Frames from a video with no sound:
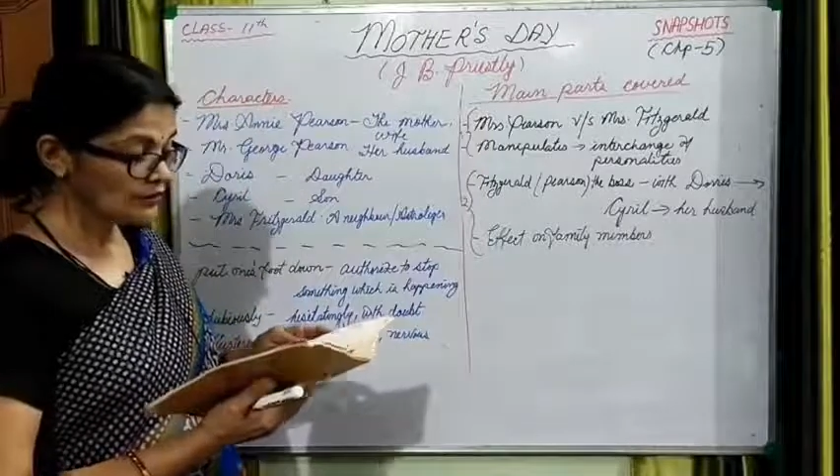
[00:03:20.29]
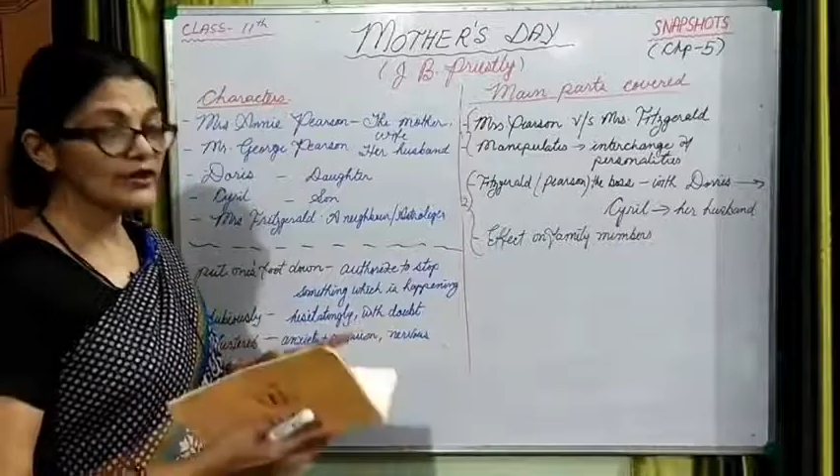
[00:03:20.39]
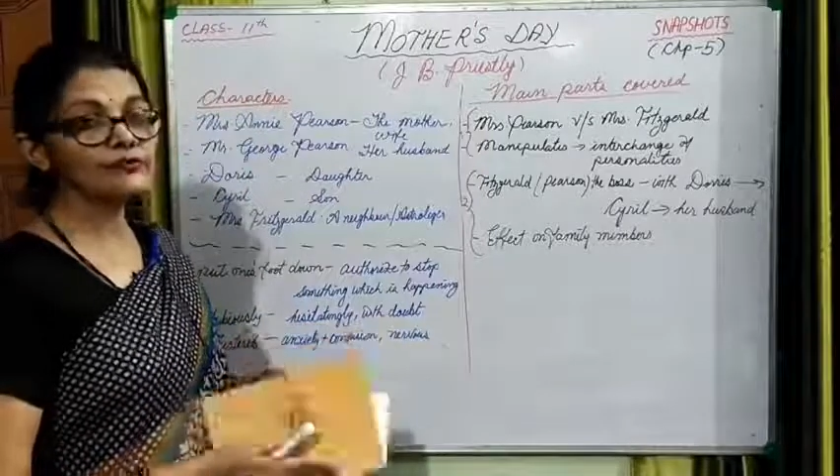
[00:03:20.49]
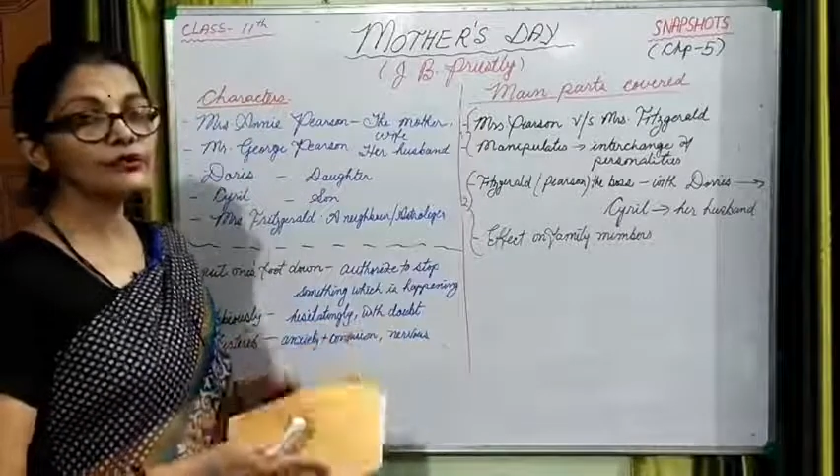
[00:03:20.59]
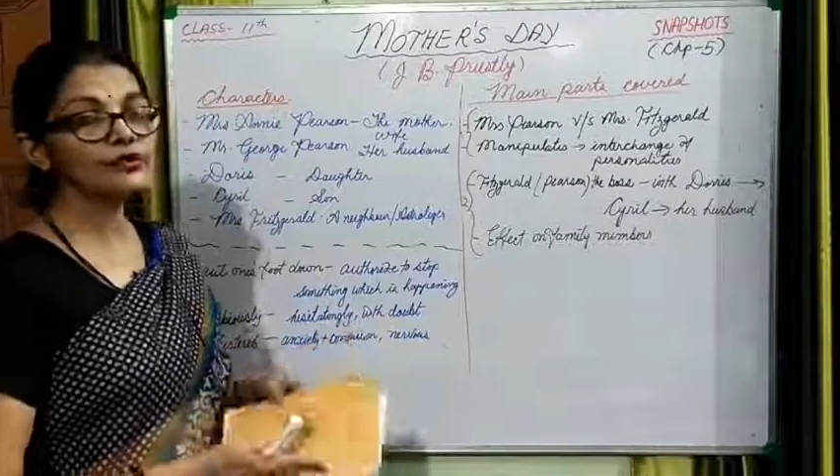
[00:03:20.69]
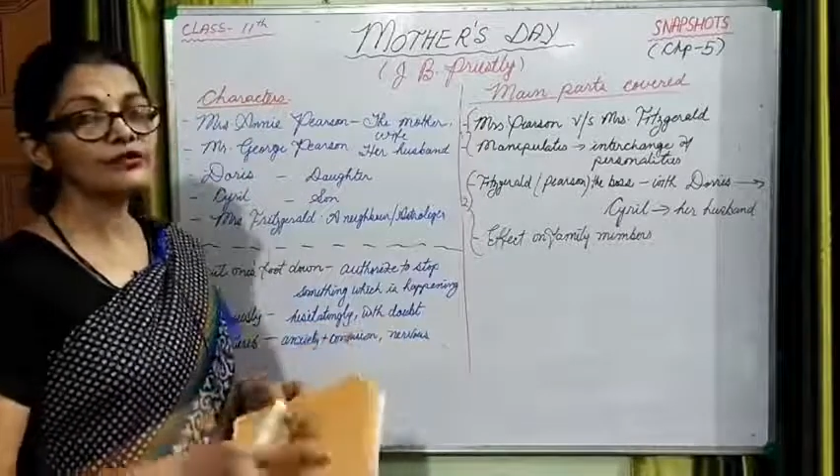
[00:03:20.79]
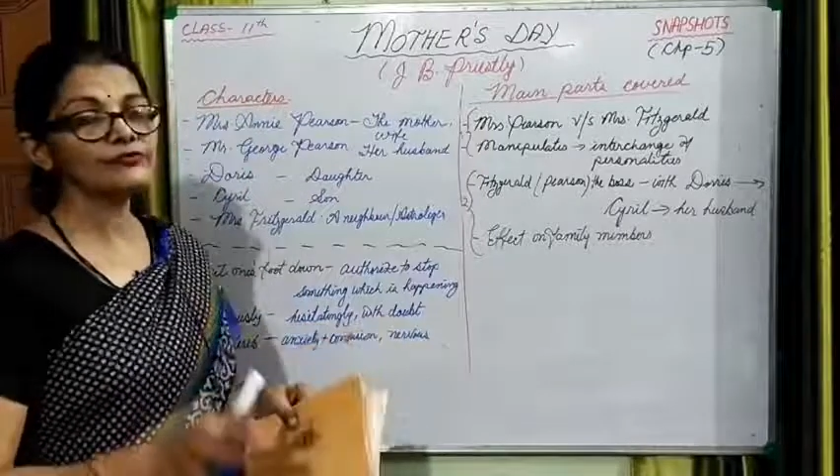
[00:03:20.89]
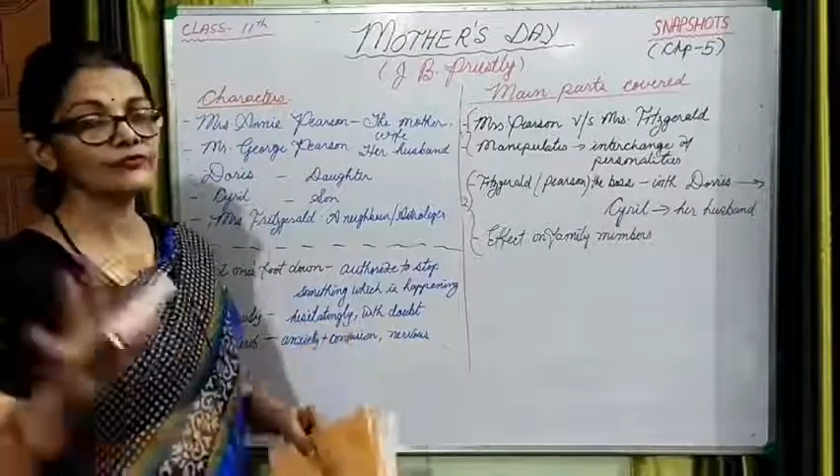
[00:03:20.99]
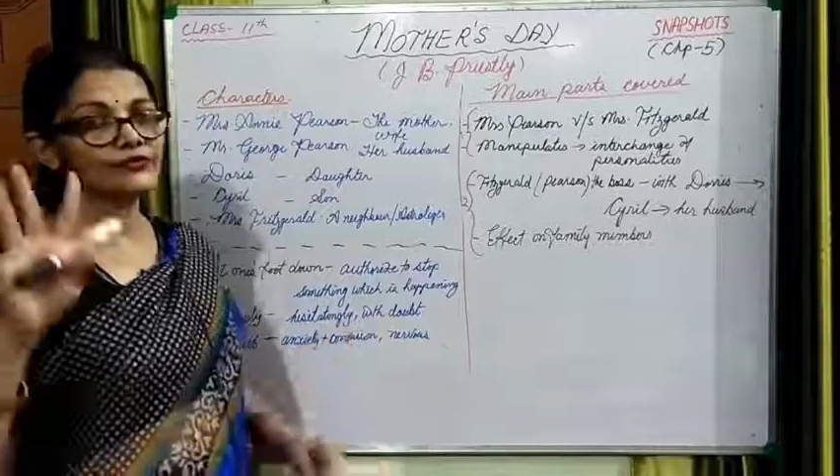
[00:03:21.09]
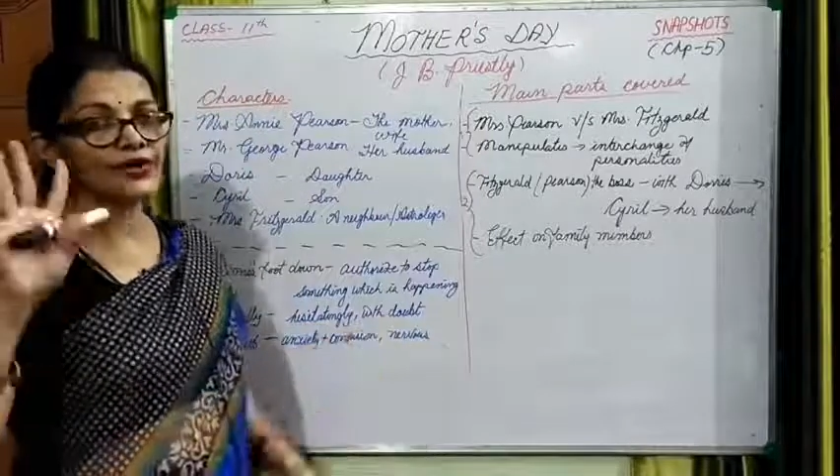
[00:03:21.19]
we have only
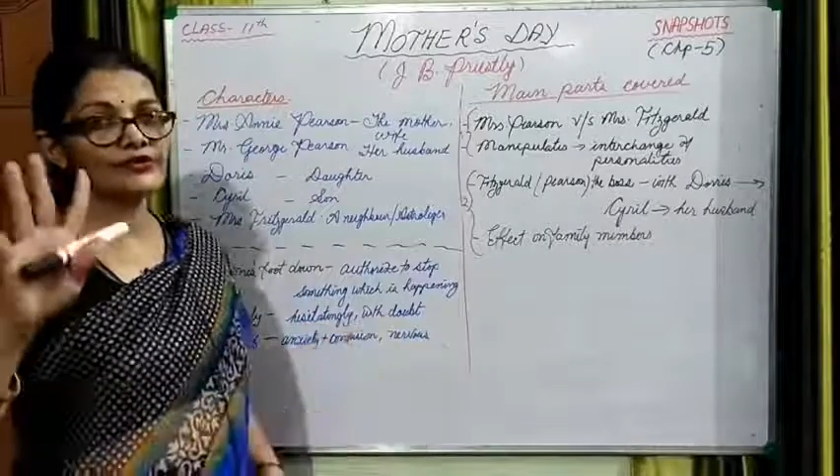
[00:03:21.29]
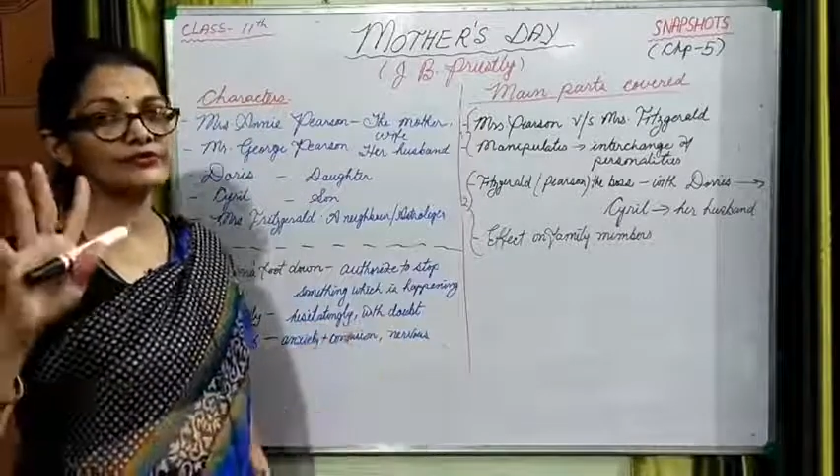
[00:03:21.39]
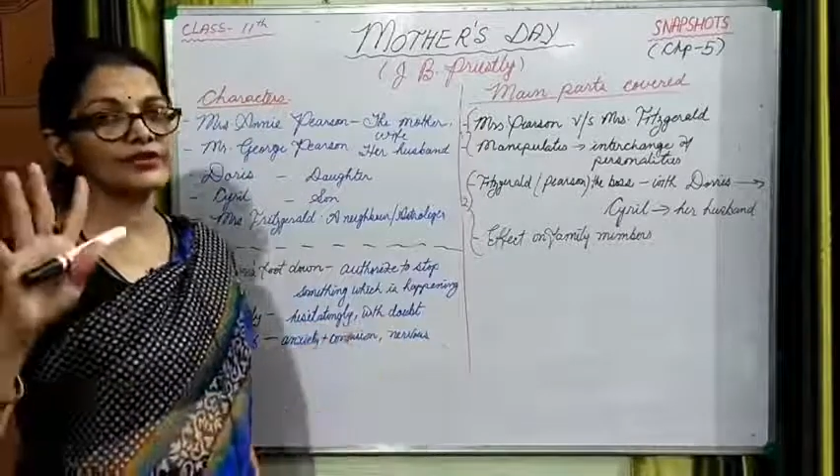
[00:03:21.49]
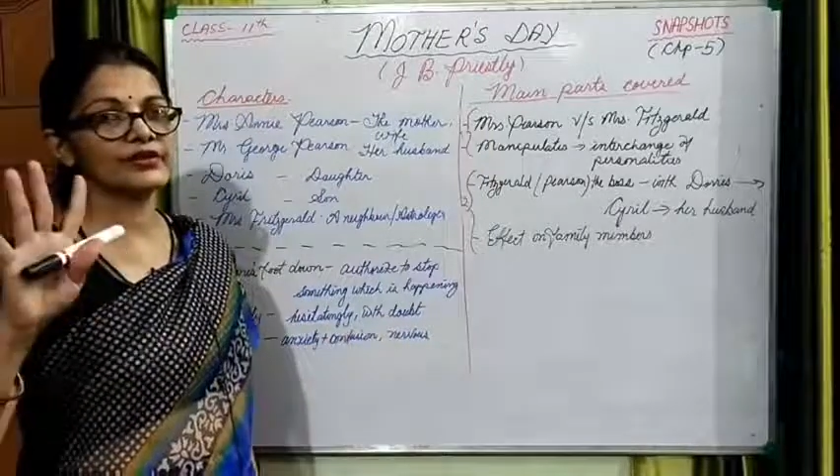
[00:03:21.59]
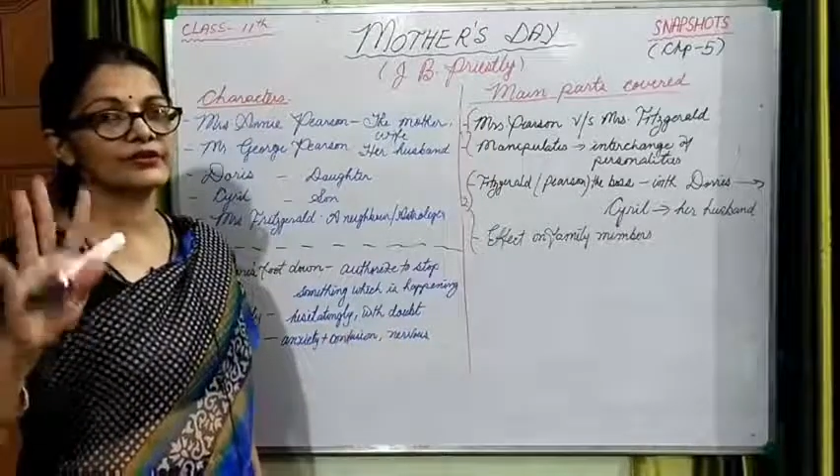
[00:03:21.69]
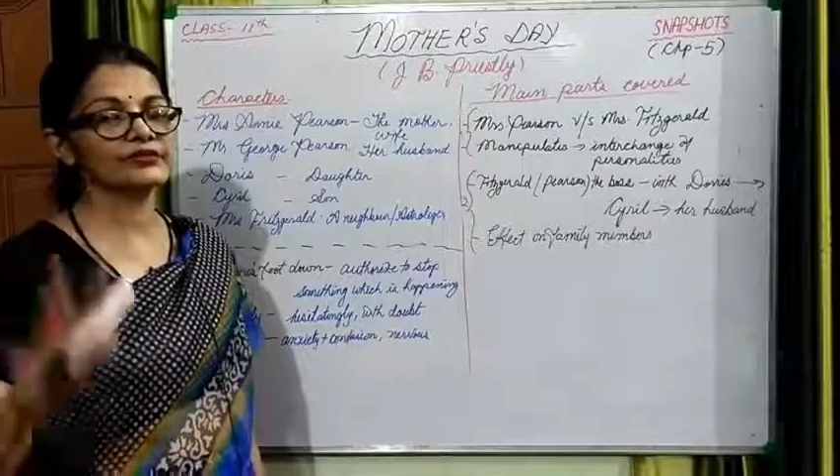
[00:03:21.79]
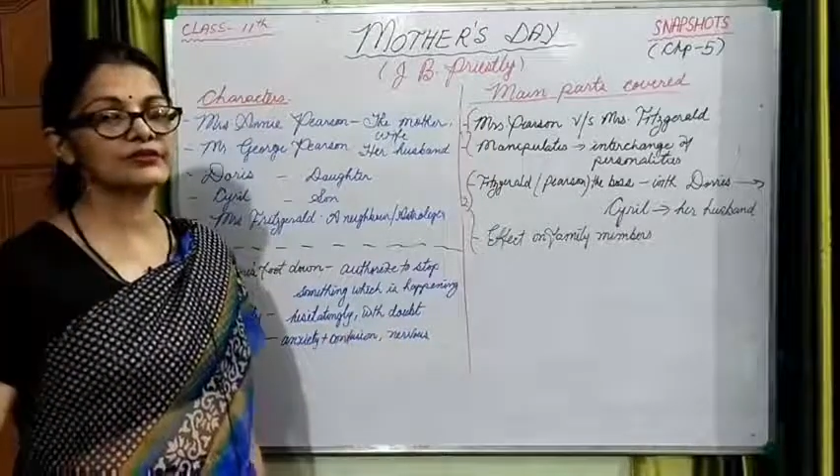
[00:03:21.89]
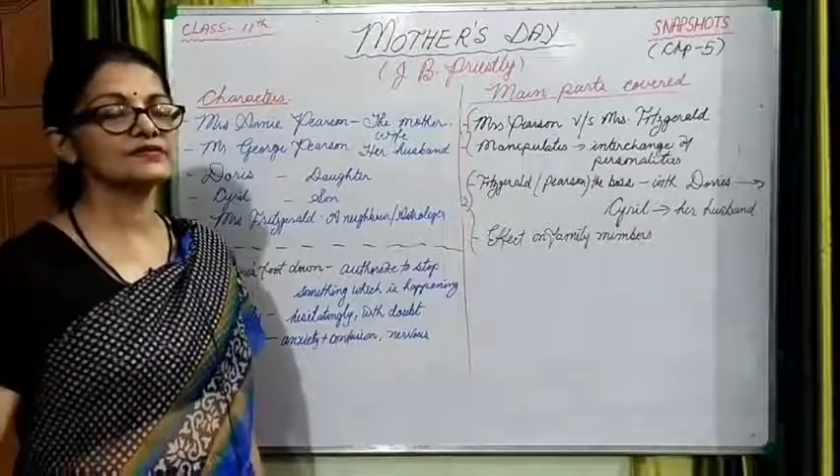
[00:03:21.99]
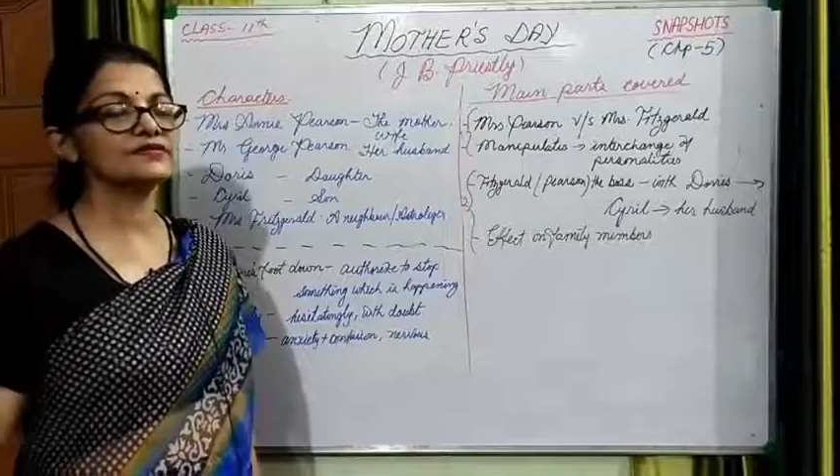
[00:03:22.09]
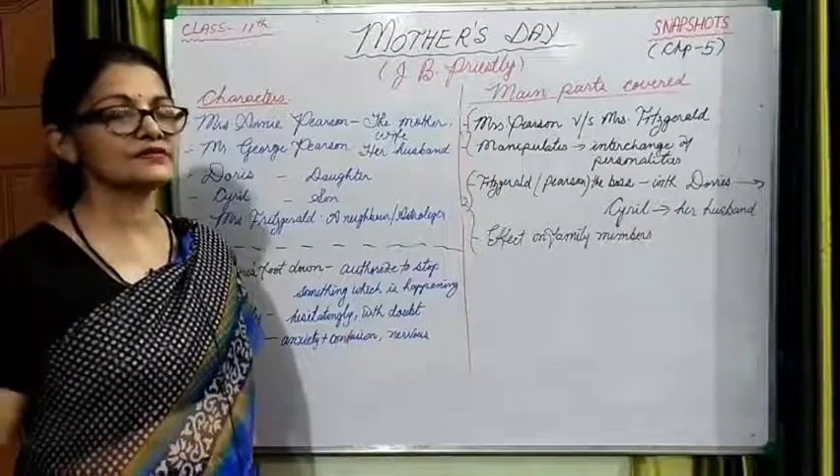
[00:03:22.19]
5
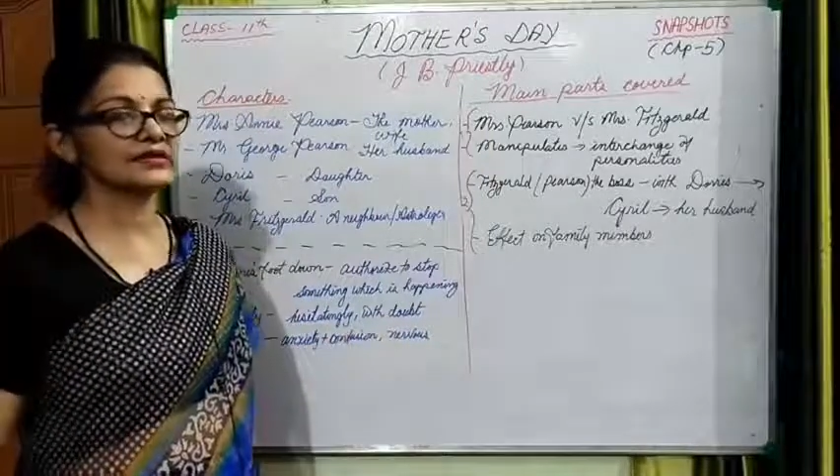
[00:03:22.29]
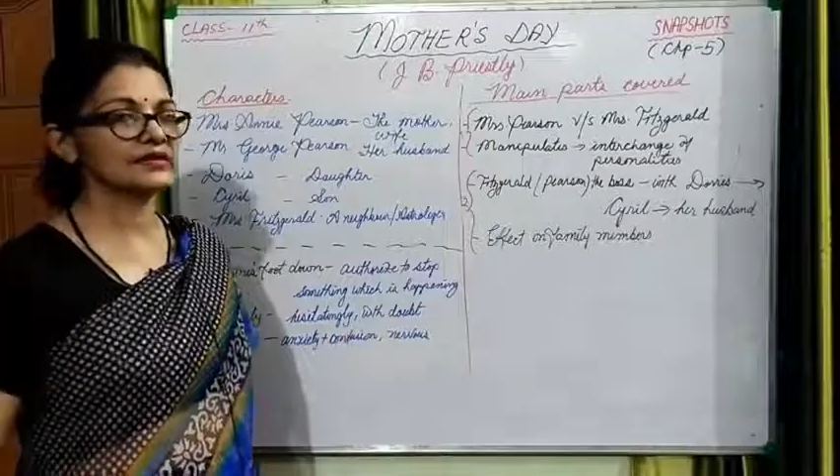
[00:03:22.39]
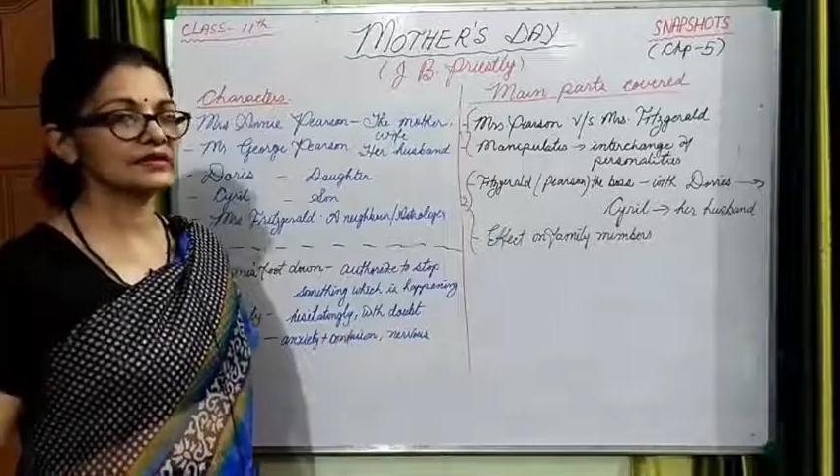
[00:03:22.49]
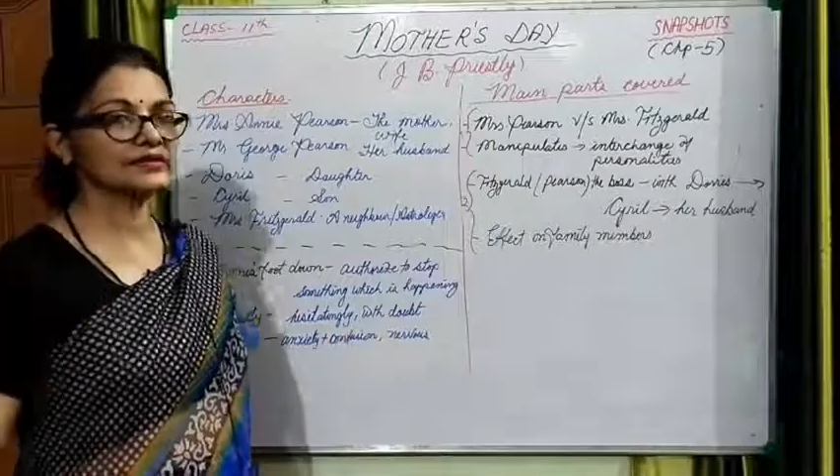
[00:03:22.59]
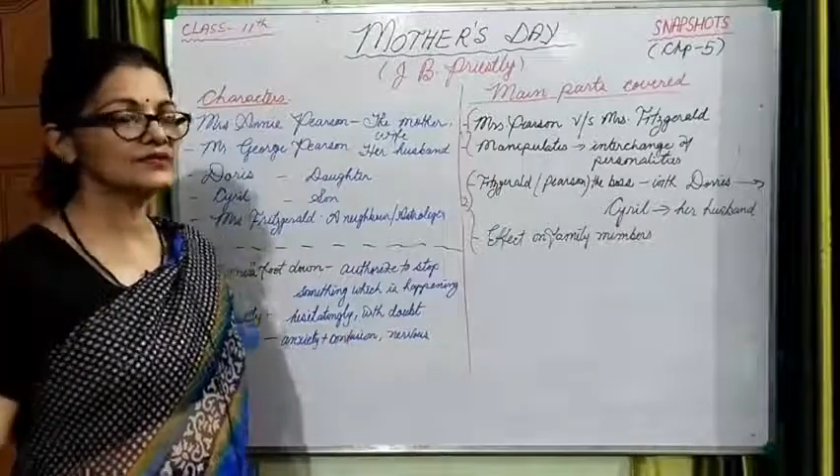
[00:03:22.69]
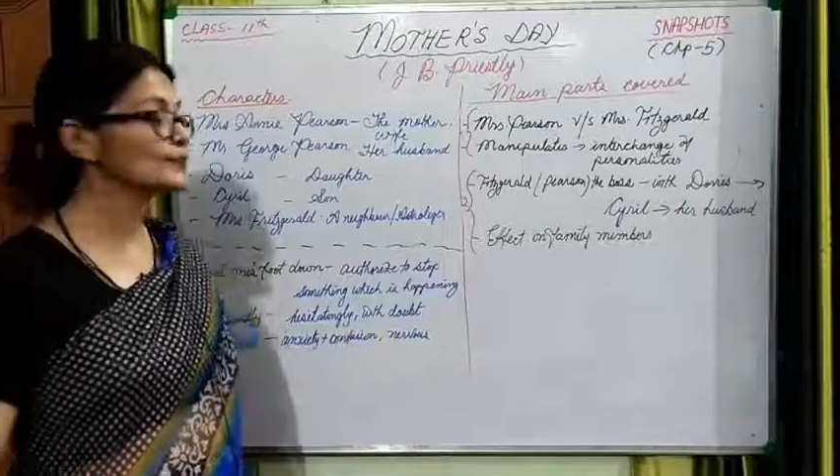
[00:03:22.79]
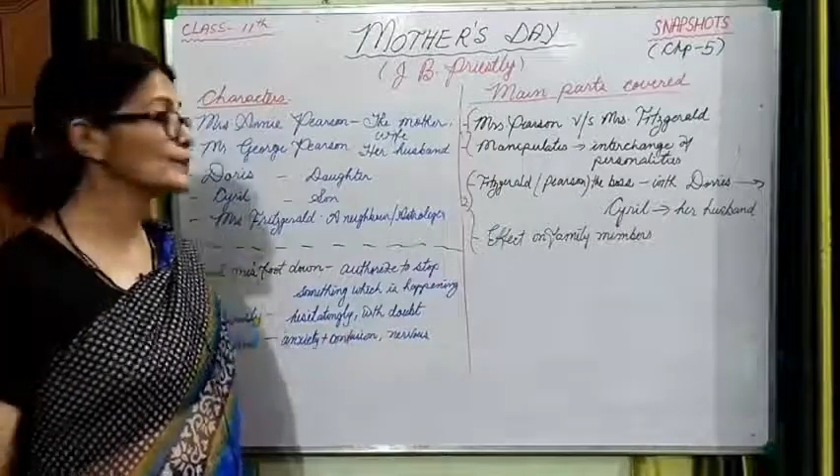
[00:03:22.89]
characters in this